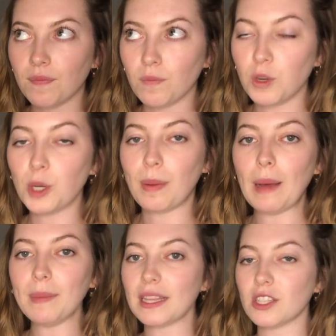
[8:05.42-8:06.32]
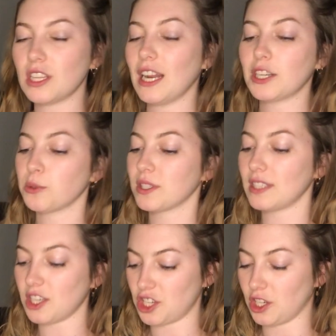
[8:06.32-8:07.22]
When you're pumping, there's no actual
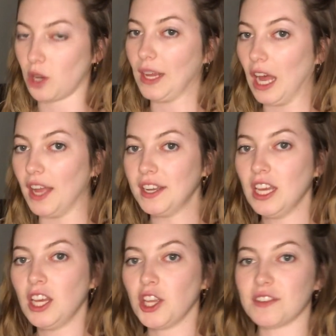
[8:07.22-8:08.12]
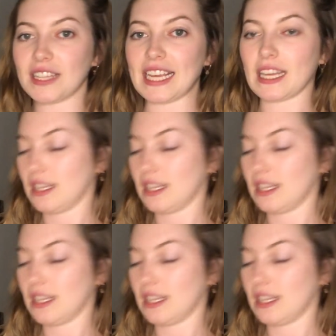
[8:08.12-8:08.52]
suction going on. You have to like,